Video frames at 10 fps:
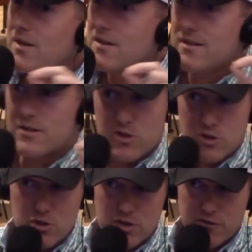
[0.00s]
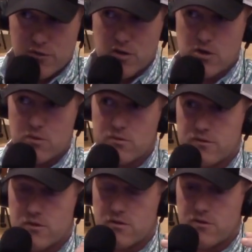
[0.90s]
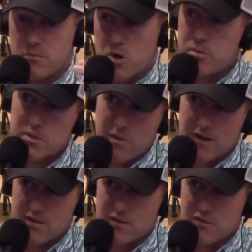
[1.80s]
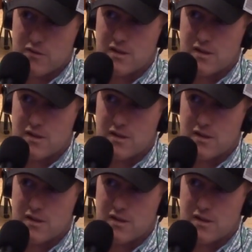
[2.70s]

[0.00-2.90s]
A solution for you, from your perspective,